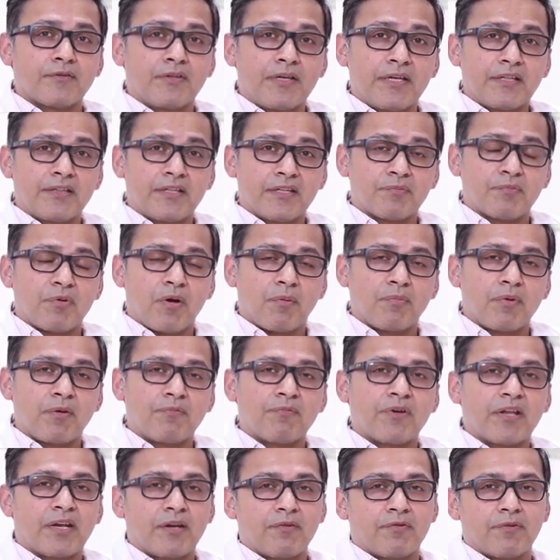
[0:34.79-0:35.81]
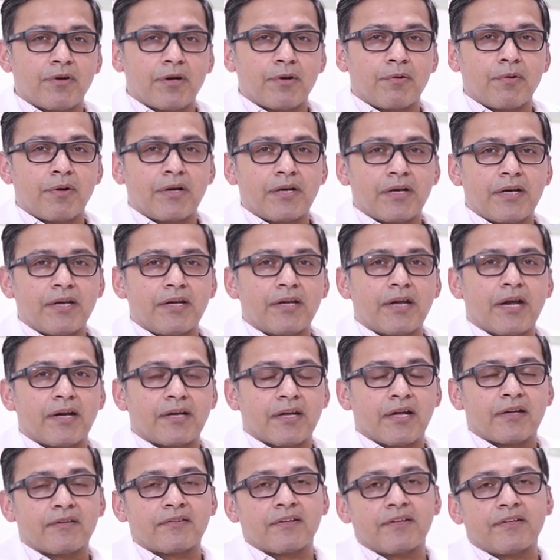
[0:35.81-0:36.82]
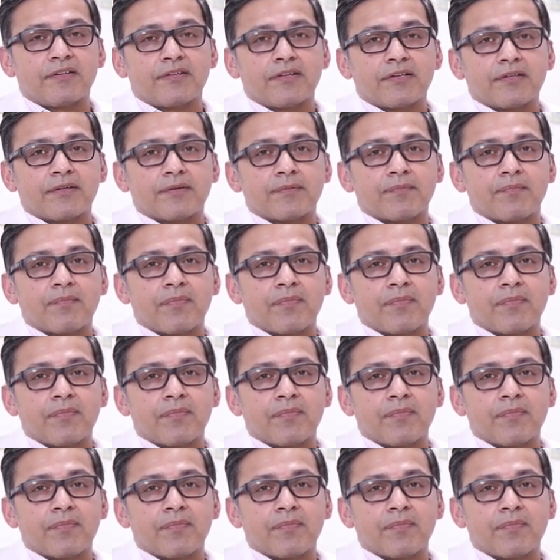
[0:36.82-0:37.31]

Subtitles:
seeing this problem very frequently at our center.